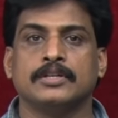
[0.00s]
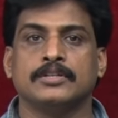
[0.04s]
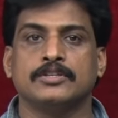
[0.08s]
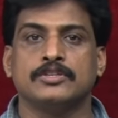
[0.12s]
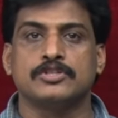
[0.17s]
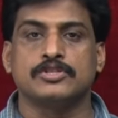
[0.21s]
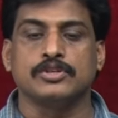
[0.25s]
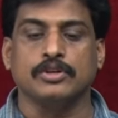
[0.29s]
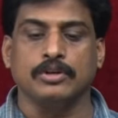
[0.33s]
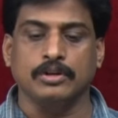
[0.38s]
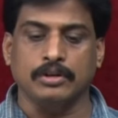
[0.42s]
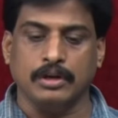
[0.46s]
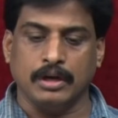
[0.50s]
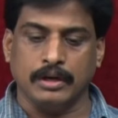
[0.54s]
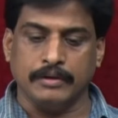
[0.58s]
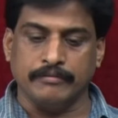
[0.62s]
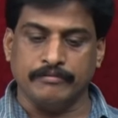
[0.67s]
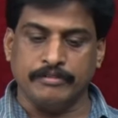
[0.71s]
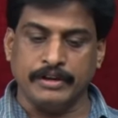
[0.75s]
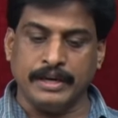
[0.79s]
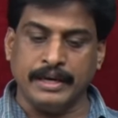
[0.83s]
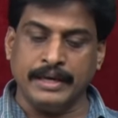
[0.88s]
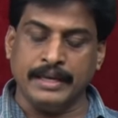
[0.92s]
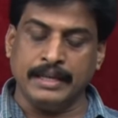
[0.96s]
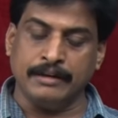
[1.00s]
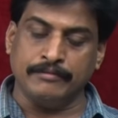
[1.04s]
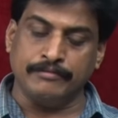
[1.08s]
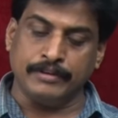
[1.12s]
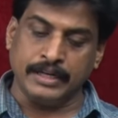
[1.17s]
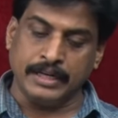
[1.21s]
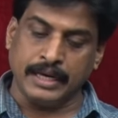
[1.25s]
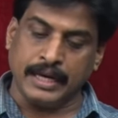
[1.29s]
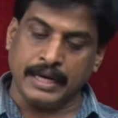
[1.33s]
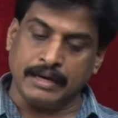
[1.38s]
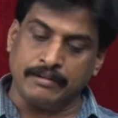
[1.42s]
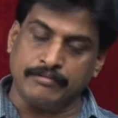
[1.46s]
So,
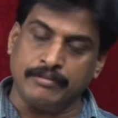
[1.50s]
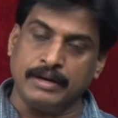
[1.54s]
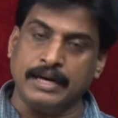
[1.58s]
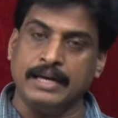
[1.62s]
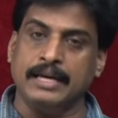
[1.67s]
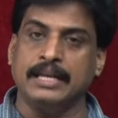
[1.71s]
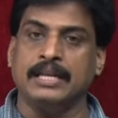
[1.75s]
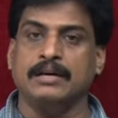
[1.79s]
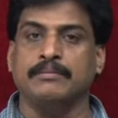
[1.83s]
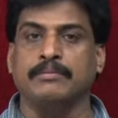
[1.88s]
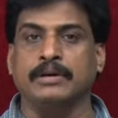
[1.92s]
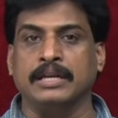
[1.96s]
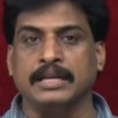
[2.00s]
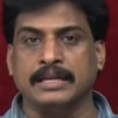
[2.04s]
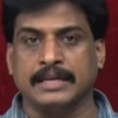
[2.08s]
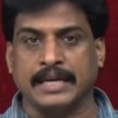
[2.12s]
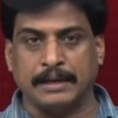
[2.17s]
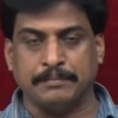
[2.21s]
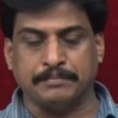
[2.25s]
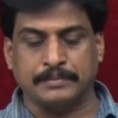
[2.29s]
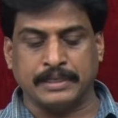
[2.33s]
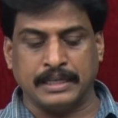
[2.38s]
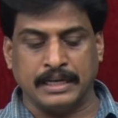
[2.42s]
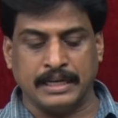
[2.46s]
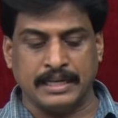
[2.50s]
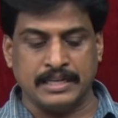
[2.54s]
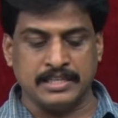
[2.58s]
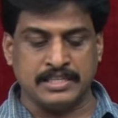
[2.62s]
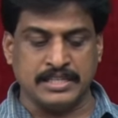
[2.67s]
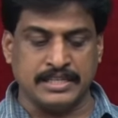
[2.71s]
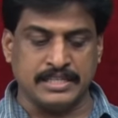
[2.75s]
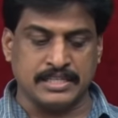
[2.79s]
wherever available capital S,